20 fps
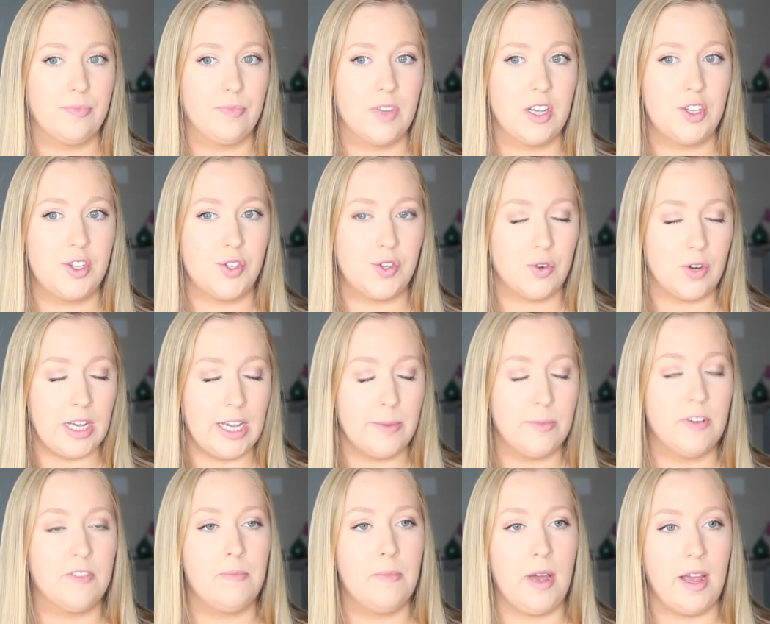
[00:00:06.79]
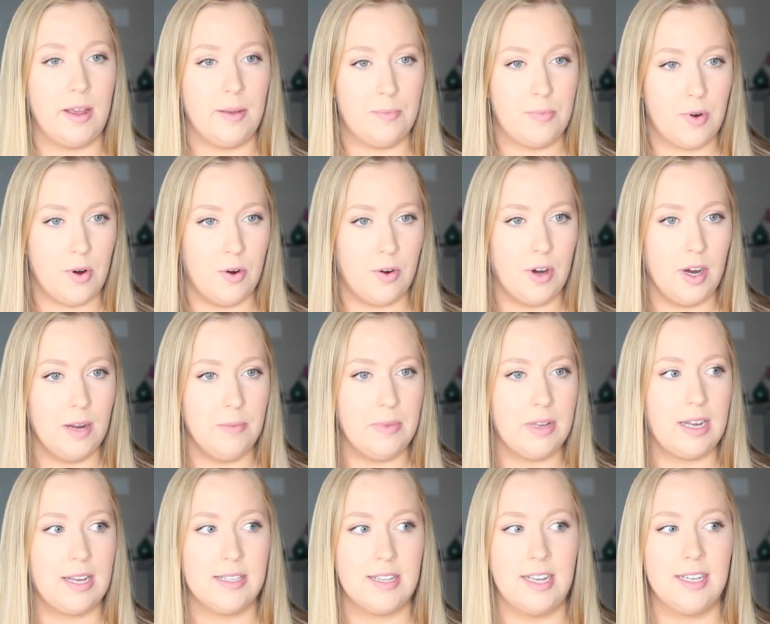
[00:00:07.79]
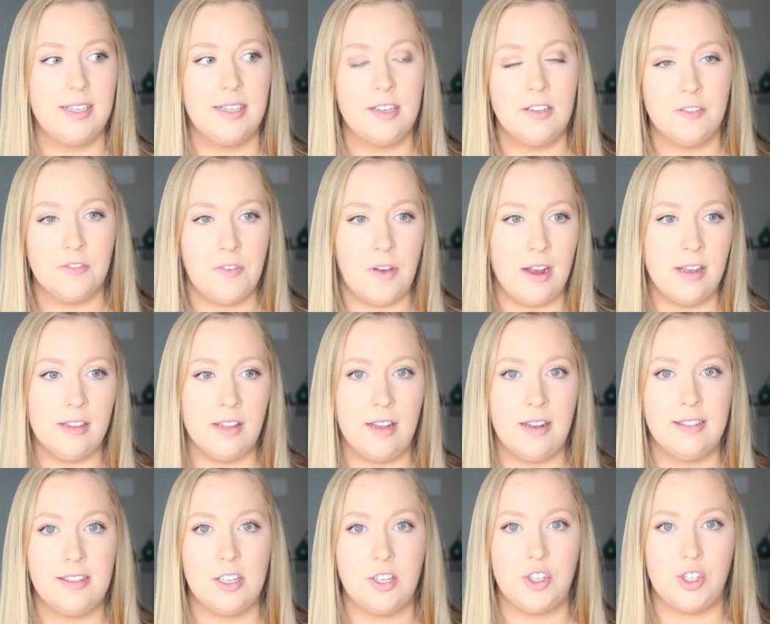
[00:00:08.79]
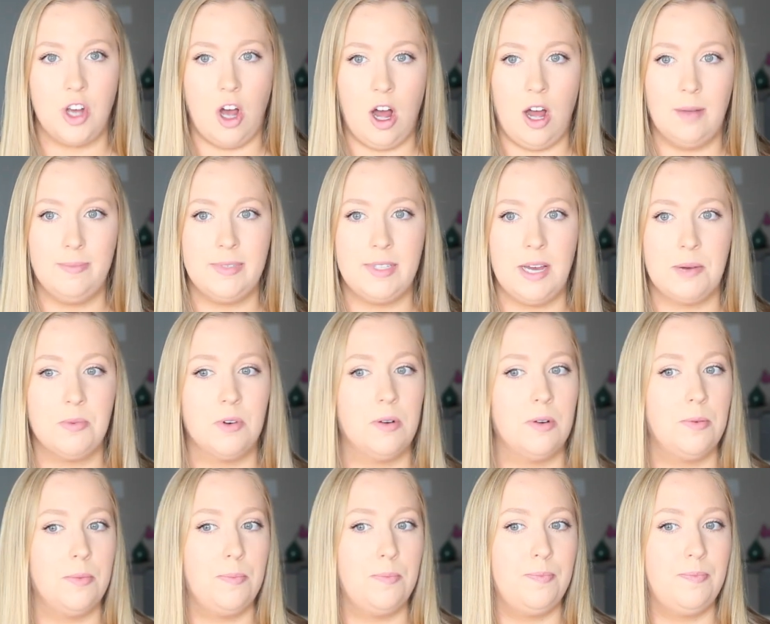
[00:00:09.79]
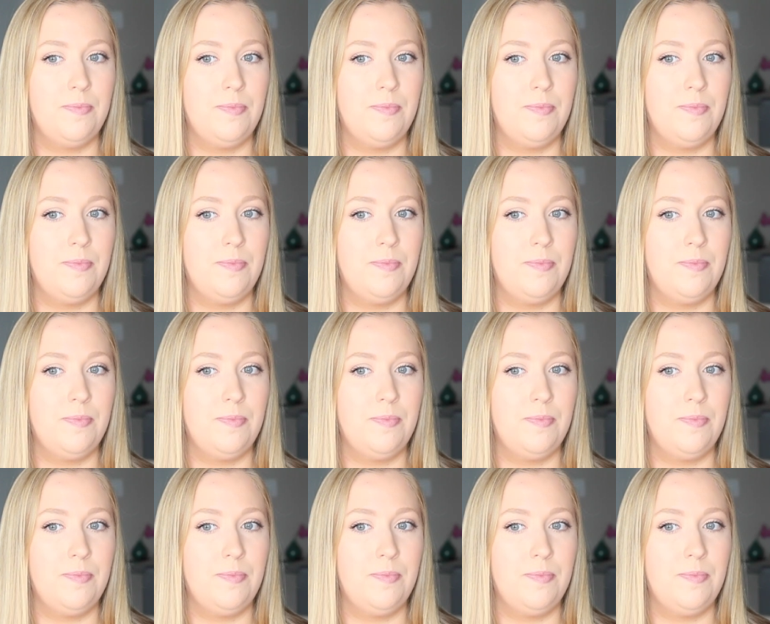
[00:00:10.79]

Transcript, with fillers: stream of my program because I didn't find that the jobs that were